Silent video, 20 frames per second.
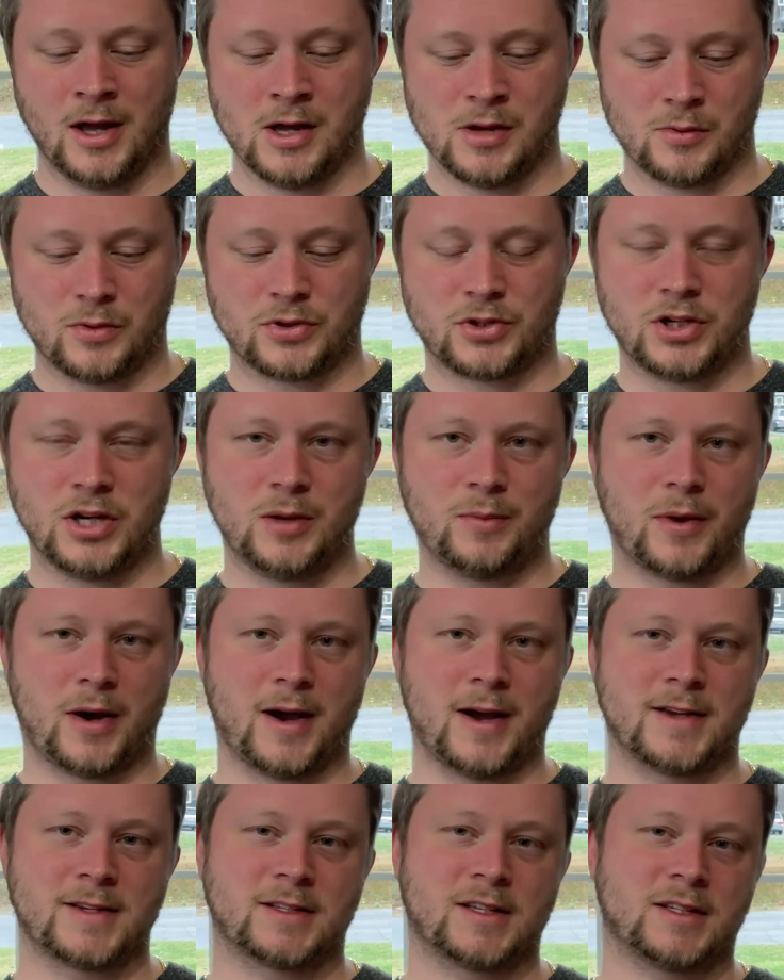With Jeep, I
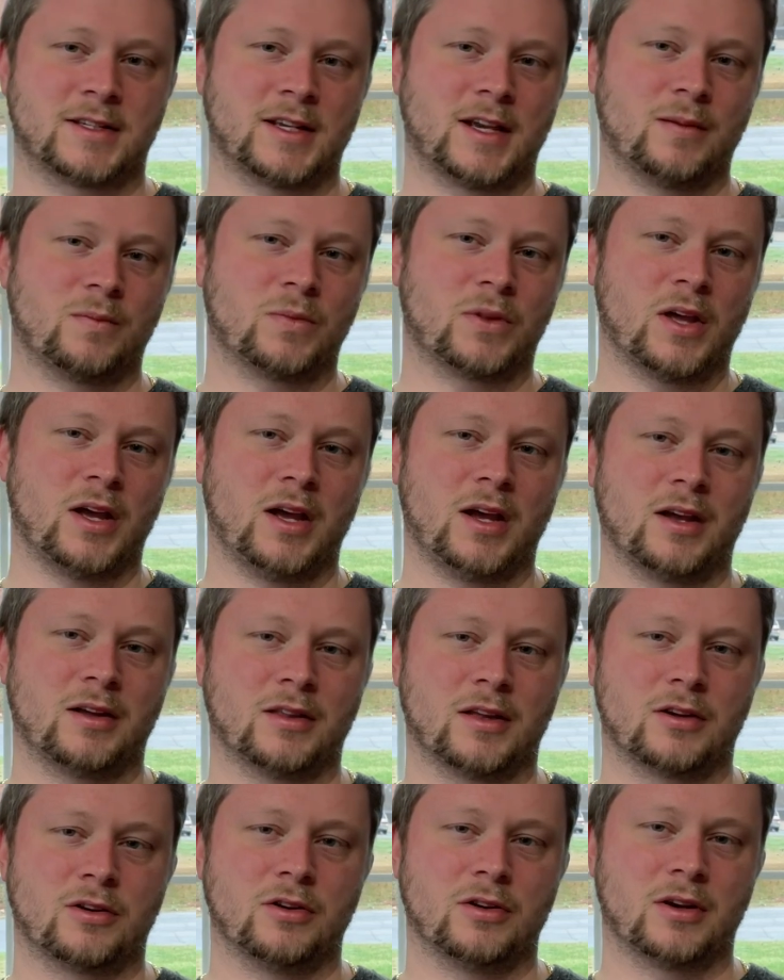asked the same thing, and
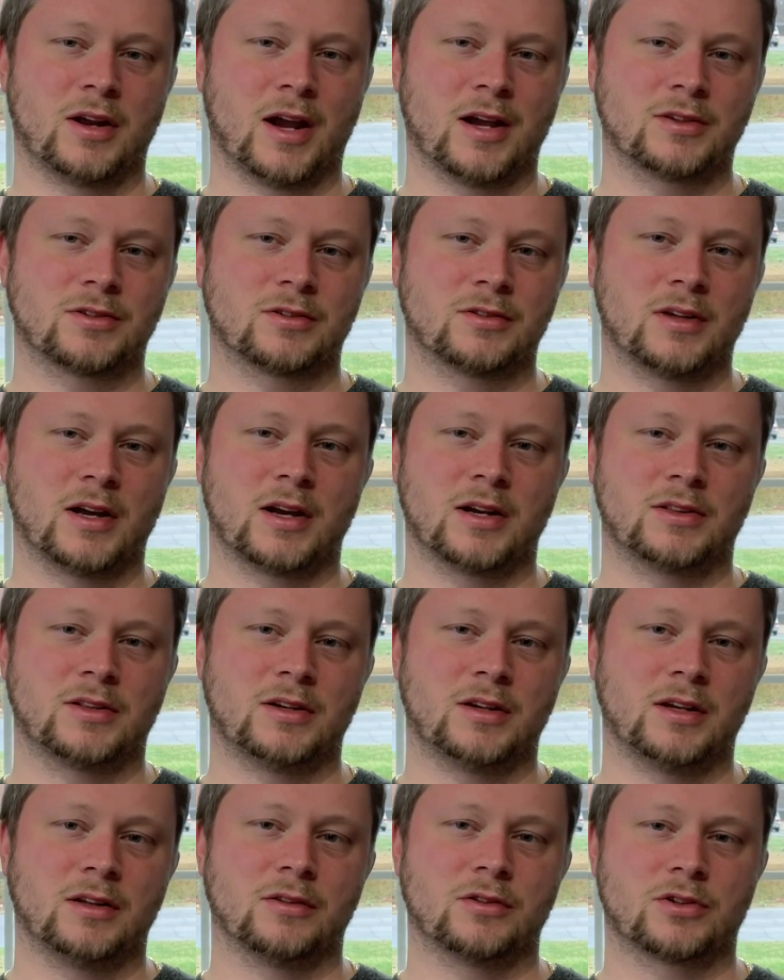they couldn't answer that at
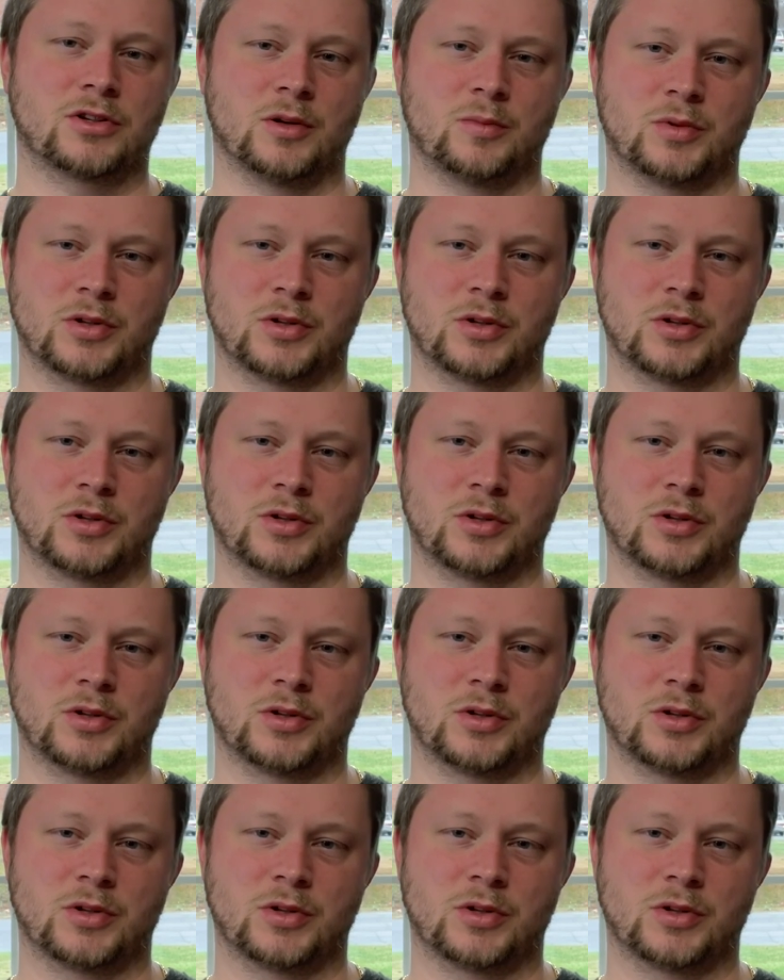the dealership.